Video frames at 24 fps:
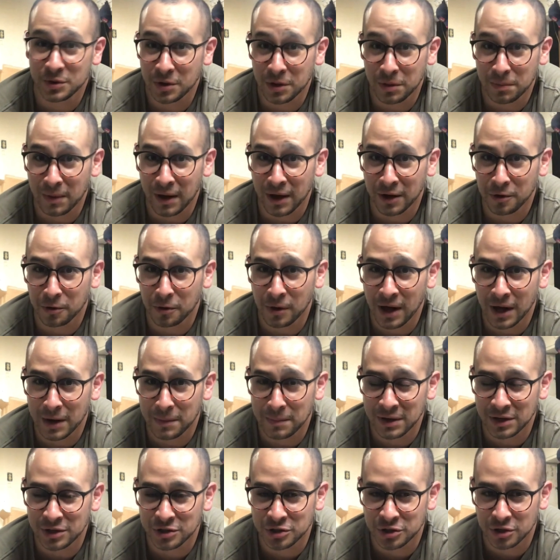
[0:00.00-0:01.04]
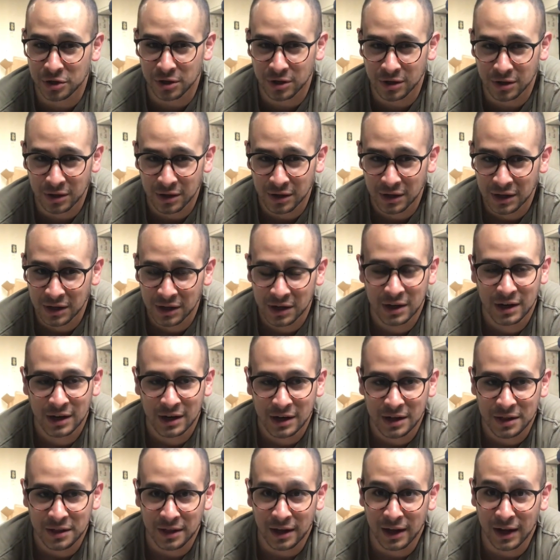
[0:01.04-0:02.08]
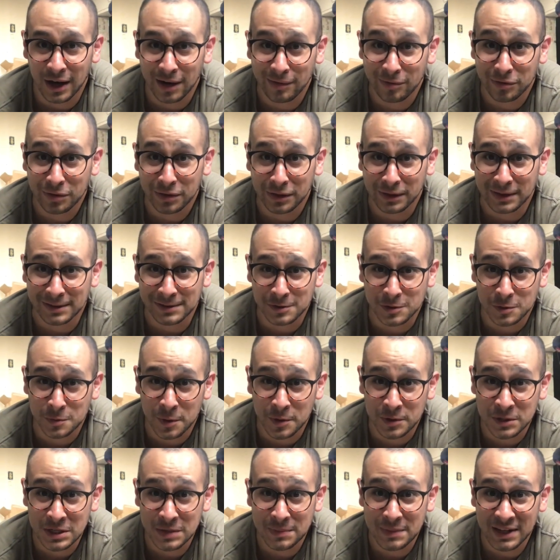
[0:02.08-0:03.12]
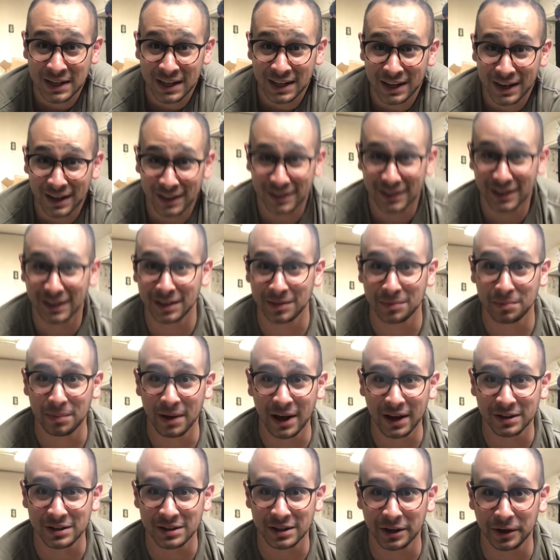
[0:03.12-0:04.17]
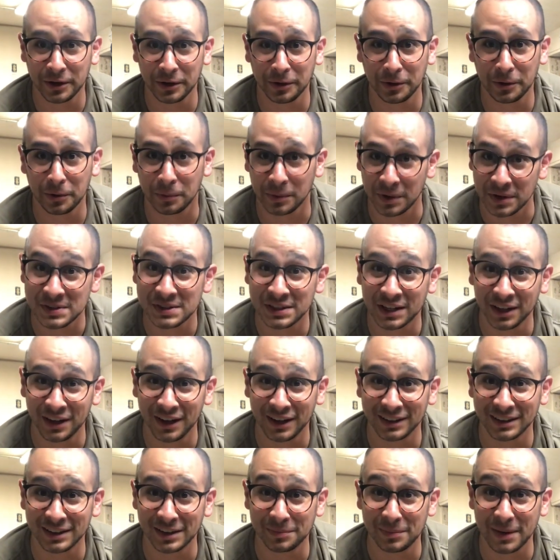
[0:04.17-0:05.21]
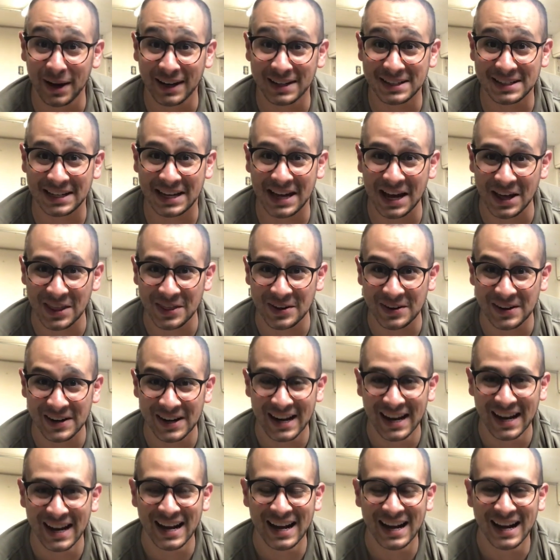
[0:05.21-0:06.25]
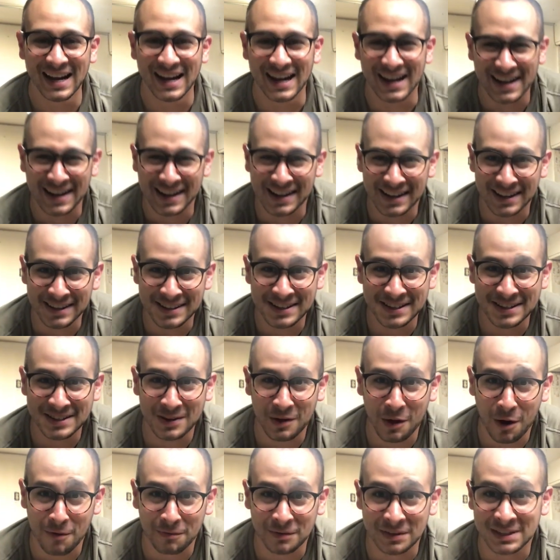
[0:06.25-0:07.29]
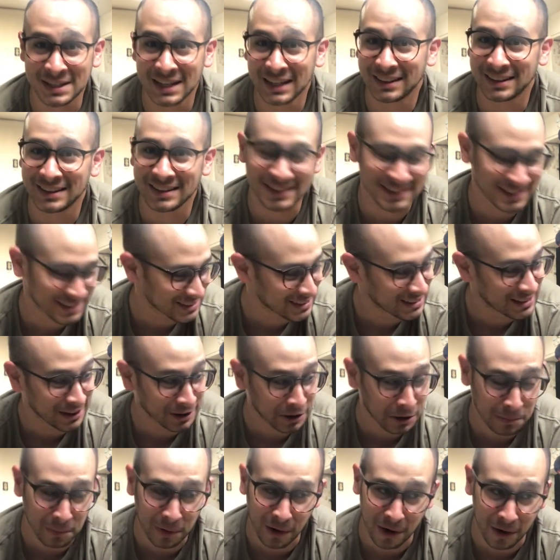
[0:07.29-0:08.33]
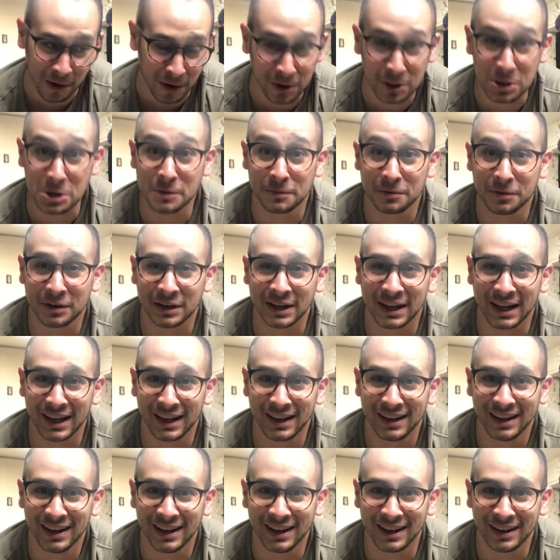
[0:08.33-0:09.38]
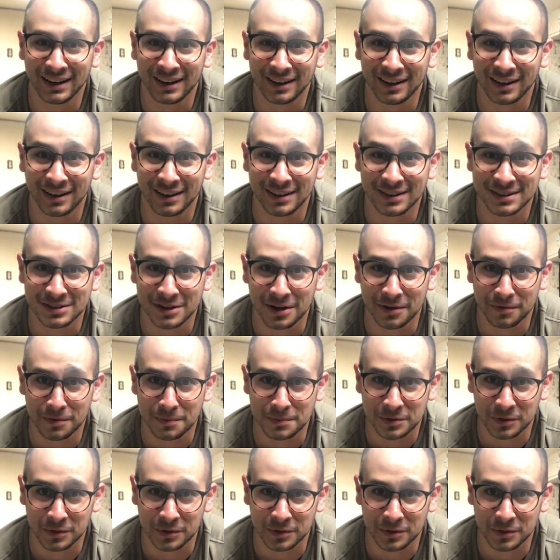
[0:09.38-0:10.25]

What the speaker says: through the manual, how to make sure that everything that's supposed to be connected back together was connected back together. Just so I don't have to take this thing apart all over again and start from